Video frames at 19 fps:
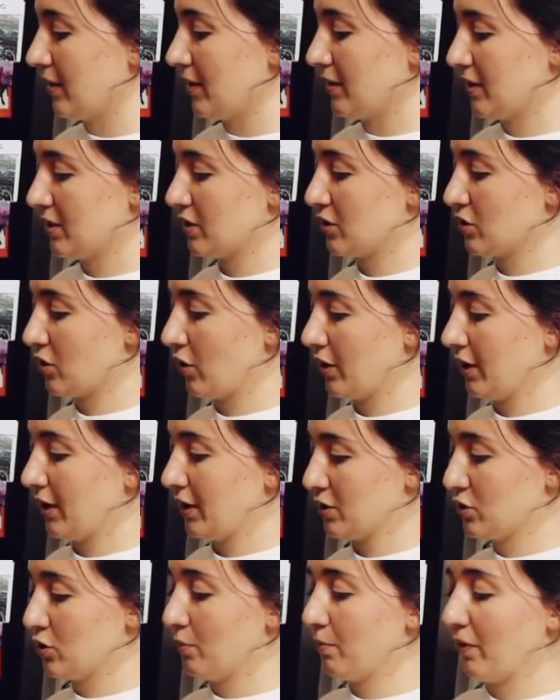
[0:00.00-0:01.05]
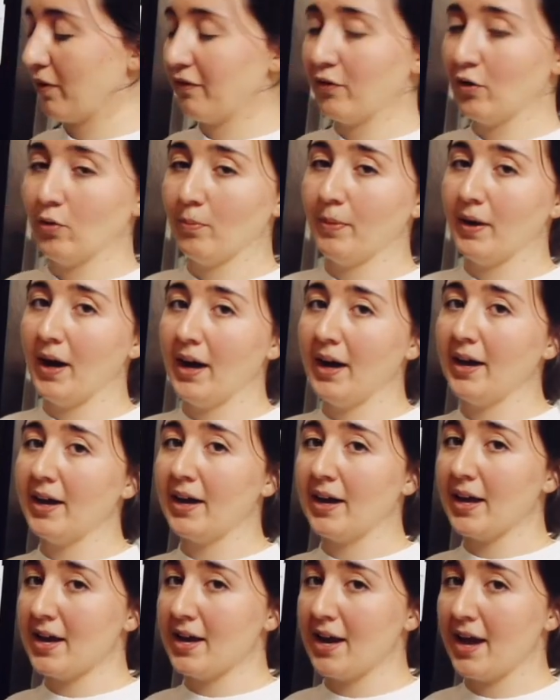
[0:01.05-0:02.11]
this is already a super full pot
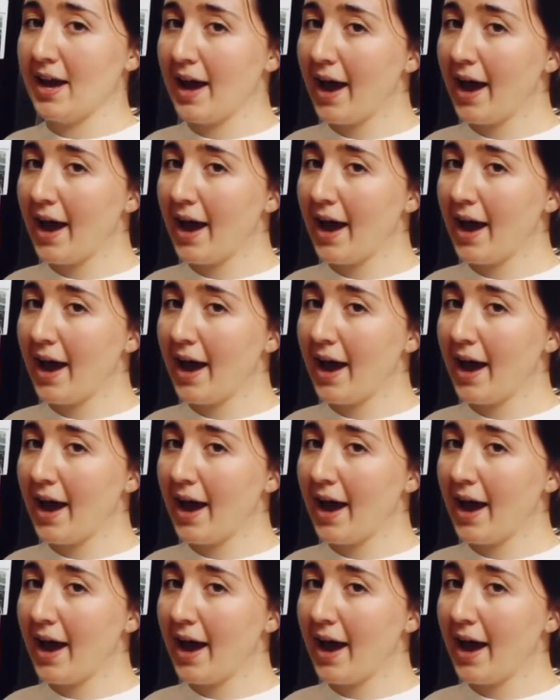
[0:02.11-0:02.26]
and